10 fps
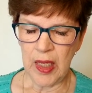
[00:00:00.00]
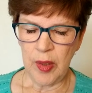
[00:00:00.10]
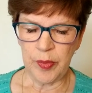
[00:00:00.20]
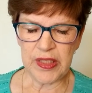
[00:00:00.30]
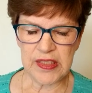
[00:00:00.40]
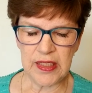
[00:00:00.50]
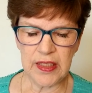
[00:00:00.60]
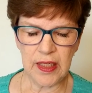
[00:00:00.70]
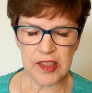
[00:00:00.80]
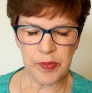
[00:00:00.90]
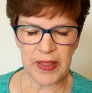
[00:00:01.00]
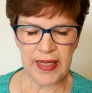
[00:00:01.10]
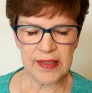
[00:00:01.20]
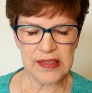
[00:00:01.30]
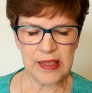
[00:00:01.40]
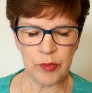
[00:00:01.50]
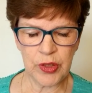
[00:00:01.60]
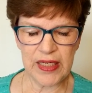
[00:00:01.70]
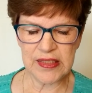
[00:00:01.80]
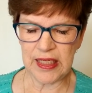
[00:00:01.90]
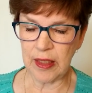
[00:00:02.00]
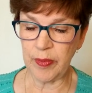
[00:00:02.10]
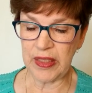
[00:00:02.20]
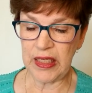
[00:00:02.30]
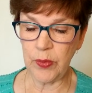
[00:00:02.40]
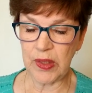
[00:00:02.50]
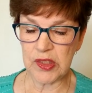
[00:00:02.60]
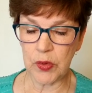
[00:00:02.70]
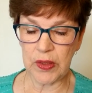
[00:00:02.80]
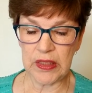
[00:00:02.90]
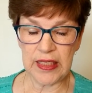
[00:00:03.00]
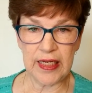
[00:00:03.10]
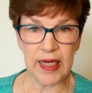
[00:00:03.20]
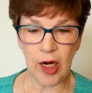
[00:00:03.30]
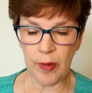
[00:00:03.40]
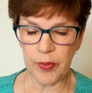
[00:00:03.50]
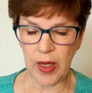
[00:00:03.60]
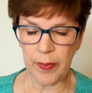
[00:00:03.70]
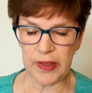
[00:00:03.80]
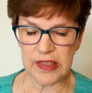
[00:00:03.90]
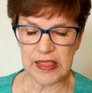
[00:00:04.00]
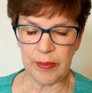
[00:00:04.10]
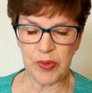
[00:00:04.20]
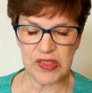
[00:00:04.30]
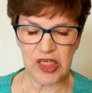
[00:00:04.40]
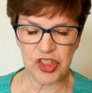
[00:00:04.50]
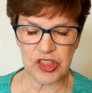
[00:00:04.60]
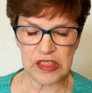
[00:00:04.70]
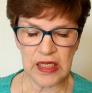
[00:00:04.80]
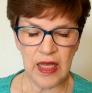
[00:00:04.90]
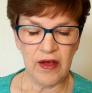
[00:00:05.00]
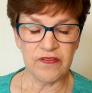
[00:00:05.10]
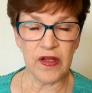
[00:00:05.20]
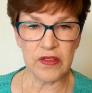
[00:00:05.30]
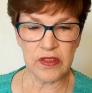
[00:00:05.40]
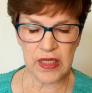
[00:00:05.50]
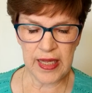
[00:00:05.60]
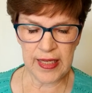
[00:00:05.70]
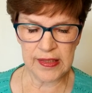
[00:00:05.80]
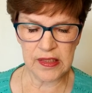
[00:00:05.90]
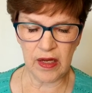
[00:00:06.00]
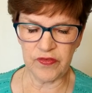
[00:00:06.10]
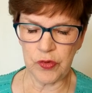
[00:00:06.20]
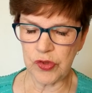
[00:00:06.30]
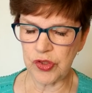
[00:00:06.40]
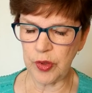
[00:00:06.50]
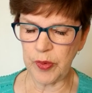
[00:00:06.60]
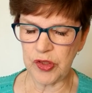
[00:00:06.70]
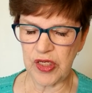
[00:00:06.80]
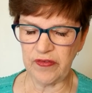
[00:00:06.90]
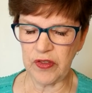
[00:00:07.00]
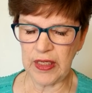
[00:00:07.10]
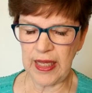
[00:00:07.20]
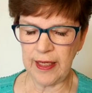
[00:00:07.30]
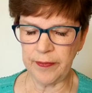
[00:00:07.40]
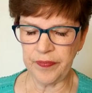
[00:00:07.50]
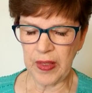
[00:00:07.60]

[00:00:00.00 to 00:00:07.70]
President Young's plans seemed drastic, but he wasn't going to let our properties and possessions fall into the hands of usurpers ever again.